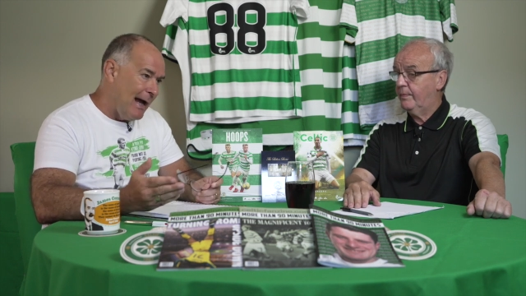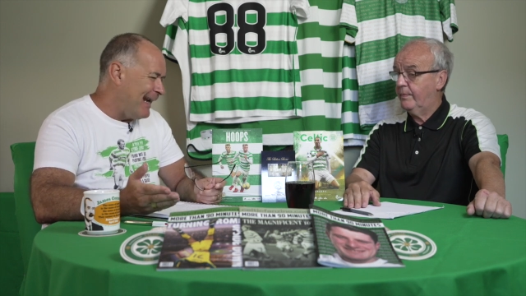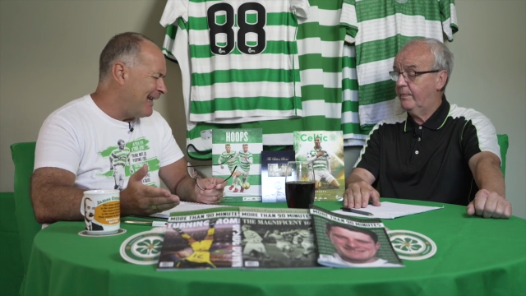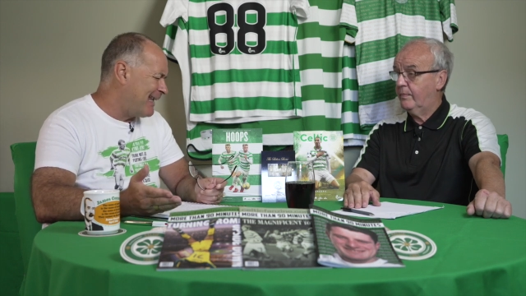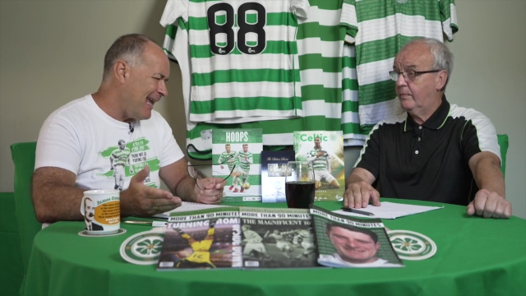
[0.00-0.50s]

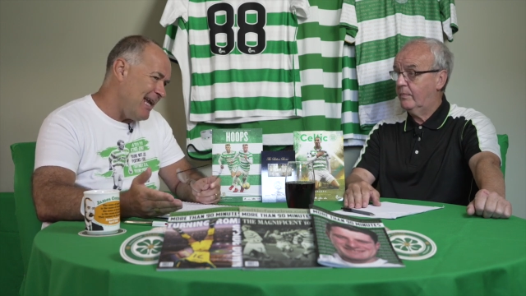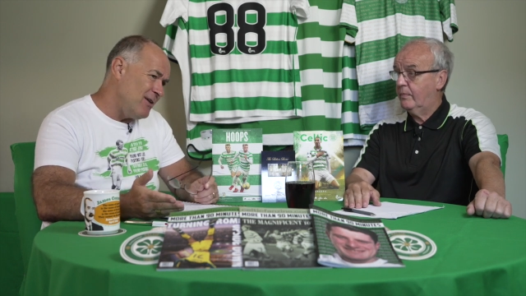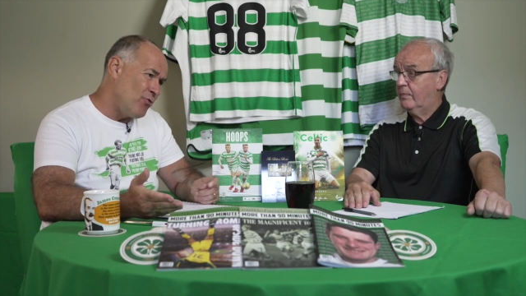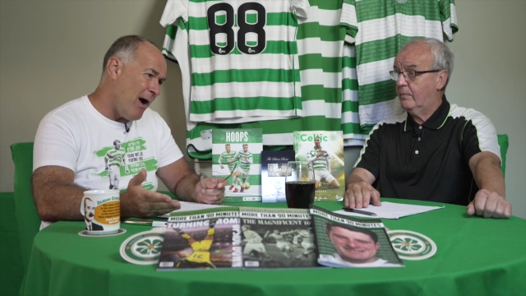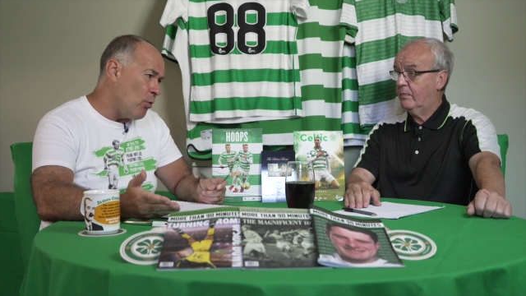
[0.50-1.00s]
Speaker 1: And
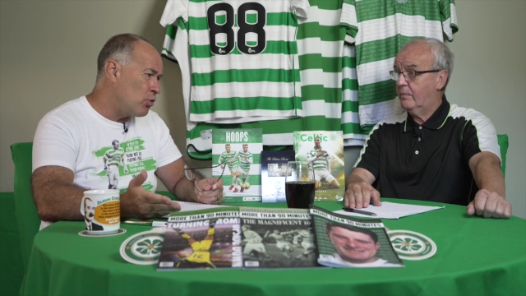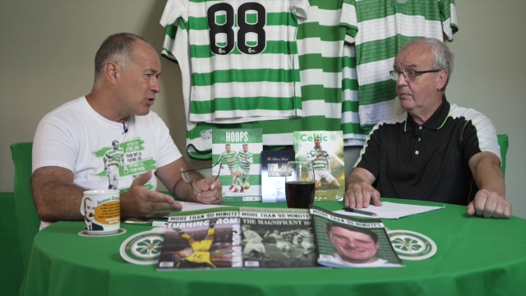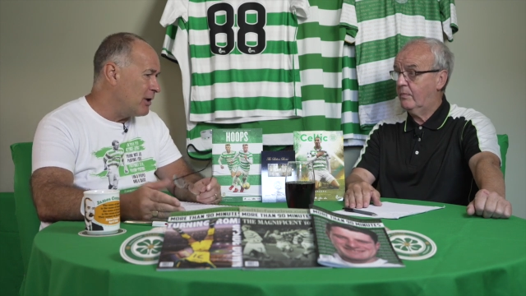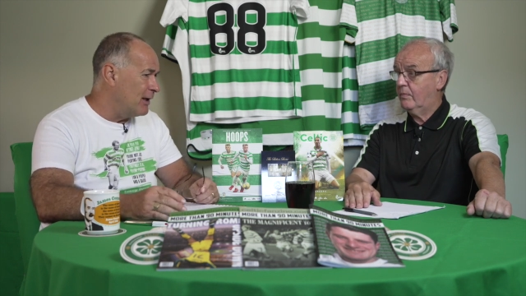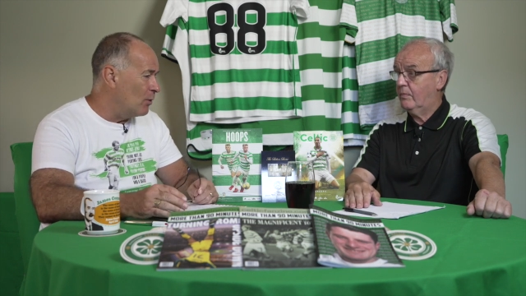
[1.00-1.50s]
again,
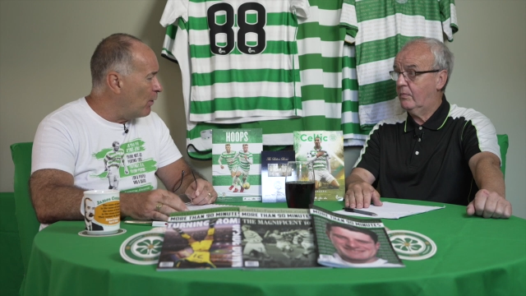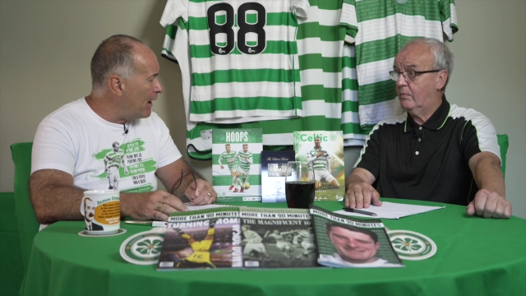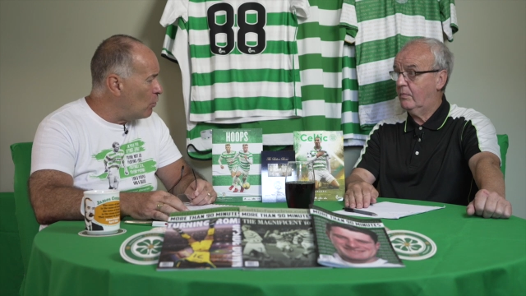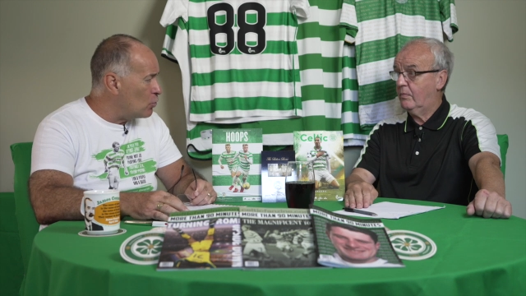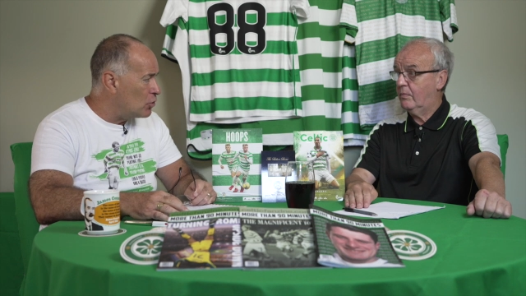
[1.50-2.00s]
Ralston and
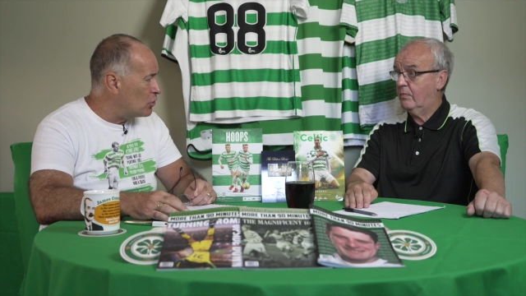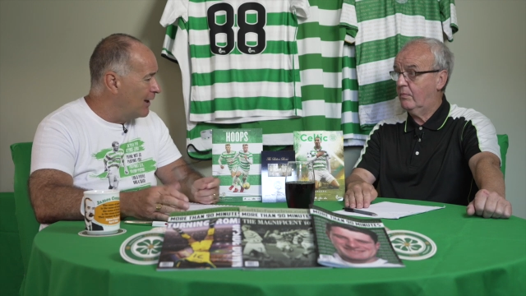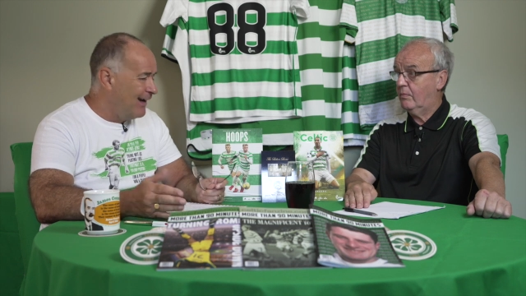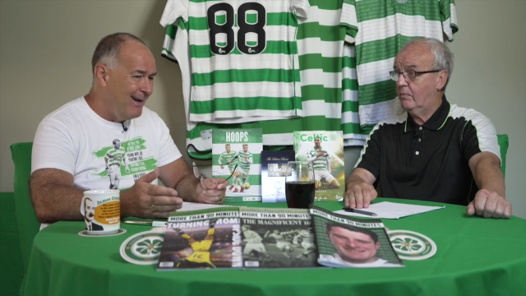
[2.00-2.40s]
Welsh.